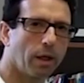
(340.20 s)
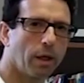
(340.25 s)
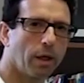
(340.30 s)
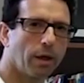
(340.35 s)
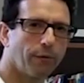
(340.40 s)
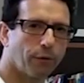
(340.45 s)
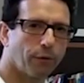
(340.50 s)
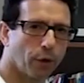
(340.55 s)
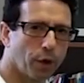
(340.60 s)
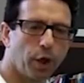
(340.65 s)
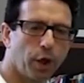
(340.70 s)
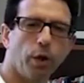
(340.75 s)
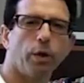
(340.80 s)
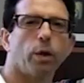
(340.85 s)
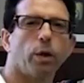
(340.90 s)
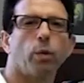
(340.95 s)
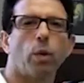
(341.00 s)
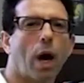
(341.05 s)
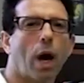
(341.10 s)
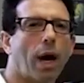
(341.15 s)
for you to
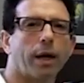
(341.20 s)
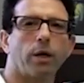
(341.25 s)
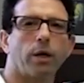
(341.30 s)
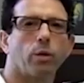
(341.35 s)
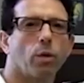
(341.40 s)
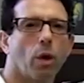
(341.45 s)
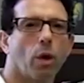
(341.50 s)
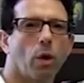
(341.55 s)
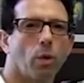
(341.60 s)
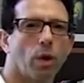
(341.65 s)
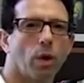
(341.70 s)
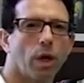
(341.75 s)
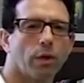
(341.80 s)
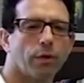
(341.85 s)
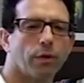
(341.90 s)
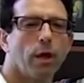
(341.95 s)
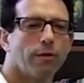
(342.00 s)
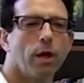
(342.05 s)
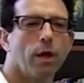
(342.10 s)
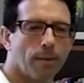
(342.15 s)
rock and roll with.
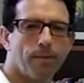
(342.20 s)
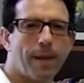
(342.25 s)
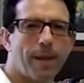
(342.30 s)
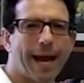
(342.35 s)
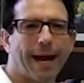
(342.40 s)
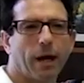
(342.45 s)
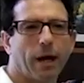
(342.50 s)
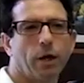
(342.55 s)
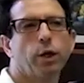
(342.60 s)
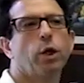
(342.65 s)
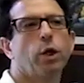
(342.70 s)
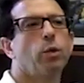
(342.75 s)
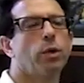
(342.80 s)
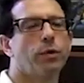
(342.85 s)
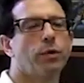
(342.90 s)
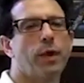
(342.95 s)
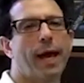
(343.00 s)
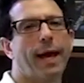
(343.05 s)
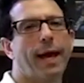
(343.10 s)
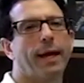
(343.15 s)
From there, you
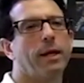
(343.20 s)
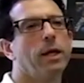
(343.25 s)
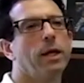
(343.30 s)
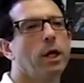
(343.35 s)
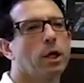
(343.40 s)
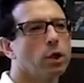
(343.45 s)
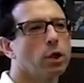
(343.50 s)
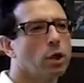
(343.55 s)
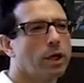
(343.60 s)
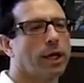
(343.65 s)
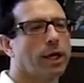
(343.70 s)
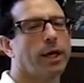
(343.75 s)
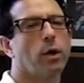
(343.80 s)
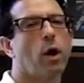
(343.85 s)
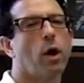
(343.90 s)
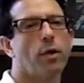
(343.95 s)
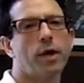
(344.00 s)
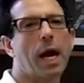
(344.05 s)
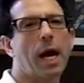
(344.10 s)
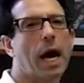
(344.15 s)
would then look
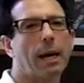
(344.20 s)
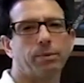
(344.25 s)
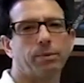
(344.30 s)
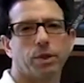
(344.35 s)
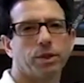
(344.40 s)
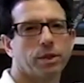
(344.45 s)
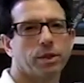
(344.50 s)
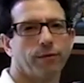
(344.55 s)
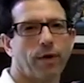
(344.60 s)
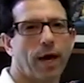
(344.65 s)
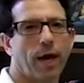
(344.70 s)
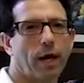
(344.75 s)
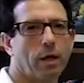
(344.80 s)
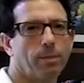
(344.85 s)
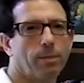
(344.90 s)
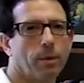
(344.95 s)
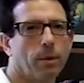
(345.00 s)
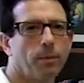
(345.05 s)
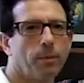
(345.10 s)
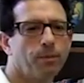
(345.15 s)
at all the options
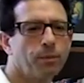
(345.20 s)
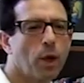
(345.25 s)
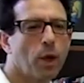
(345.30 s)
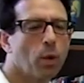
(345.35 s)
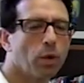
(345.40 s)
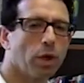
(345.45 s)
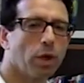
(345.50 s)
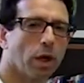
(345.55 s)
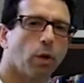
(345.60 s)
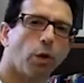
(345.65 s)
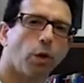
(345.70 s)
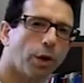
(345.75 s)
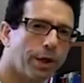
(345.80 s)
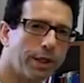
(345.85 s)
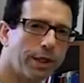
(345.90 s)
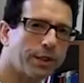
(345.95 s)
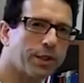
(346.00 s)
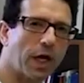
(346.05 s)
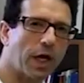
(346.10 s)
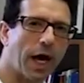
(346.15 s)
available. Well, look,
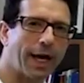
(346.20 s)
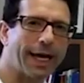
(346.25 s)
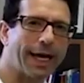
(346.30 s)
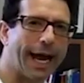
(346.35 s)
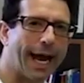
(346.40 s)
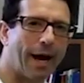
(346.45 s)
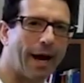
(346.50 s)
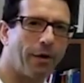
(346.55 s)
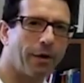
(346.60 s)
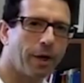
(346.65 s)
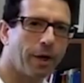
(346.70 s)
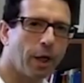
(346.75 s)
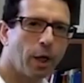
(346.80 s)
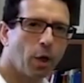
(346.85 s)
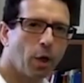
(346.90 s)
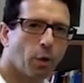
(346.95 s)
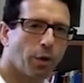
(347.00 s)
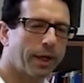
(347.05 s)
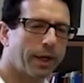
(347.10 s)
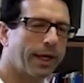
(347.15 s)
we're going to sign out.
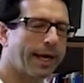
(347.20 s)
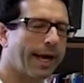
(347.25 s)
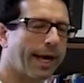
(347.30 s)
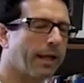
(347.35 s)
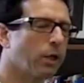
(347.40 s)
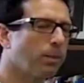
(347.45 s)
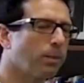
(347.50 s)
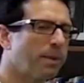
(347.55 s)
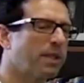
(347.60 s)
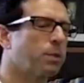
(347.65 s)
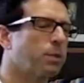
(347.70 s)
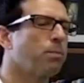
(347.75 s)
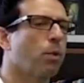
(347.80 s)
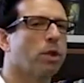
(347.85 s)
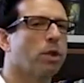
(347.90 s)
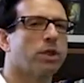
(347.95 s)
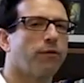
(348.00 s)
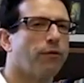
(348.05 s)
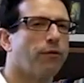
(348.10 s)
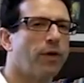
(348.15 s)
We're going to get a little bit
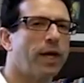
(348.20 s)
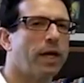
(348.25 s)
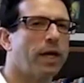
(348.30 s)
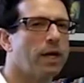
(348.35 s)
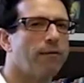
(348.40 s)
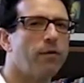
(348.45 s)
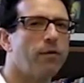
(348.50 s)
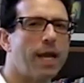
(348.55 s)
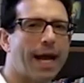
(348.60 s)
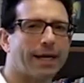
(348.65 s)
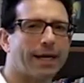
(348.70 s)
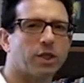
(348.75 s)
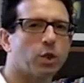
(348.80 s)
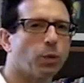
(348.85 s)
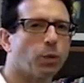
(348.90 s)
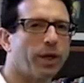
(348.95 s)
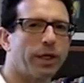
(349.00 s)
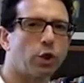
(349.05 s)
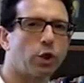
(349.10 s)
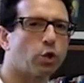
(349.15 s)
more definitive
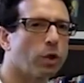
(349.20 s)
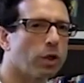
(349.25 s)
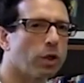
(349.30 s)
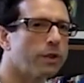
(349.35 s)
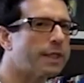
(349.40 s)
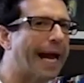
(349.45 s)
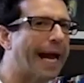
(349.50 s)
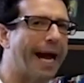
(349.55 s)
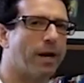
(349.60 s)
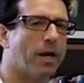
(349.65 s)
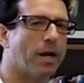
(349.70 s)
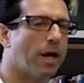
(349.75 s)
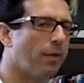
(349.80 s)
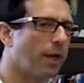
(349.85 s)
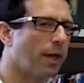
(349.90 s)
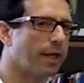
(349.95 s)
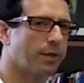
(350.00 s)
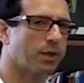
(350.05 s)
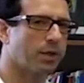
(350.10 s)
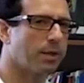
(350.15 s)
next week. Drill down
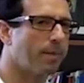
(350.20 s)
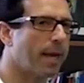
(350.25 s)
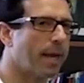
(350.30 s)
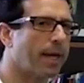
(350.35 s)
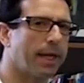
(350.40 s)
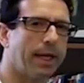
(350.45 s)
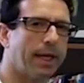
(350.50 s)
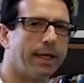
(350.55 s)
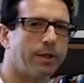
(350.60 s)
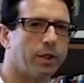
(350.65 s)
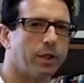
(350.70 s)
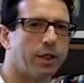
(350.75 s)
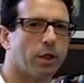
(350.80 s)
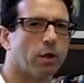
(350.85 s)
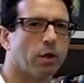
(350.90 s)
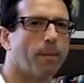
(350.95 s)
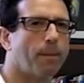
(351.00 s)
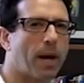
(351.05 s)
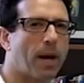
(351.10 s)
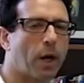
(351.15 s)
on this to make it
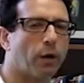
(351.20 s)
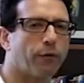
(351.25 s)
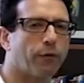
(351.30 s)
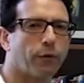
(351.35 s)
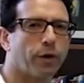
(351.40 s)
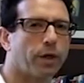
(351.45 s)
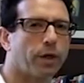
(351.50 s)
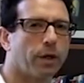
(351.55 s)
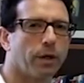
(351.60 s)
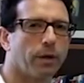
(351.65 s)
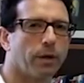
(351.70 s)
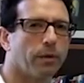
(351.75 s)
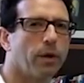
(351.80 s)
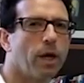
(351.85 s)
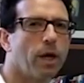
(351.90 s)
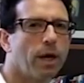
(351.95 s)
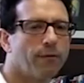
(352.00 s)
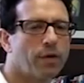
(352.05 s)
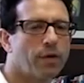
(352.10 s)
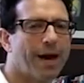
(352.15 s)
easier and better for
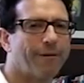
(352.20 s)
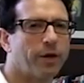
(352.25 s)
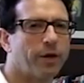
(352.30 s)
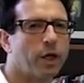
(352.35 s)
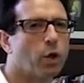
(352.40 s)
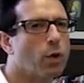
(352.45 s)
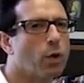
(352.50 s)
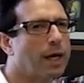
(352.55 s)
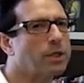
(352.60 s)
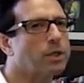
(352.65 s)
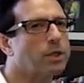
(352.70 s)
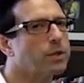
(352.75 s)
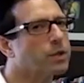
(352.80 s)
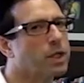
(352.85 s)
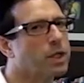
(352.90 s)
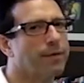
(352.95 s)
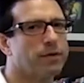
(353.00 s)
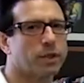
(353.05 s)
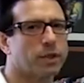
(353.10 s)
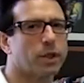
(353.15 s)
you. If you have any
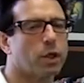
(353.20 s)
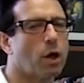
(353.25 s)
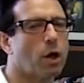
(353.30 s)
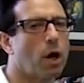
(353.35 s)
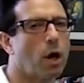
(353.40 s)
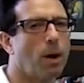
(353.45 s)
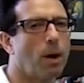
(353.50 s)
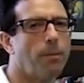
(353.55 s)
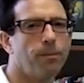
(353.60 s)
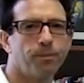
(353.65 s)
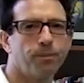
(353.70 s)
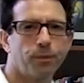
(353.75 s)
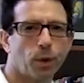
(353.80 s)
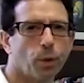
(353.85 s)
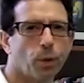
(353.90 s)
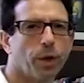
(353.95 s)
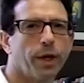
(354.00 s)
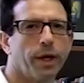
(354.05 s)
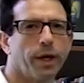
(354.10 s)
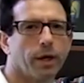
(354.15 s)
questions, give us a call.
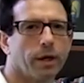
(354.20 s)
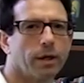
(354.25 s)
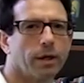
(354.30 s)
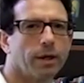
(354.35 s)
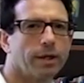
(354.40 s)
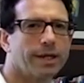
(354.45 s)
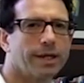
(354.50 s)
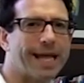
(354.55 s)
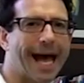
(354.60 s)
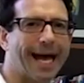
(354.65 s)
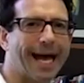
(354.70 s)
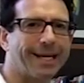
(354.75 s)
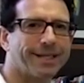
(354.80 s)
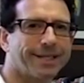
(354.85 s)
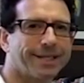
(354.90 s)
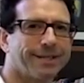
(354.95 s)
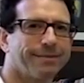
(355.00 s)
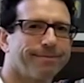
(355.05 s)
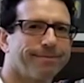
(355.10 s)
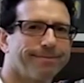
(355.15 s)
We're here.
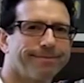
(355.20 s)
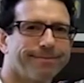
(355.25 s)
Thanks.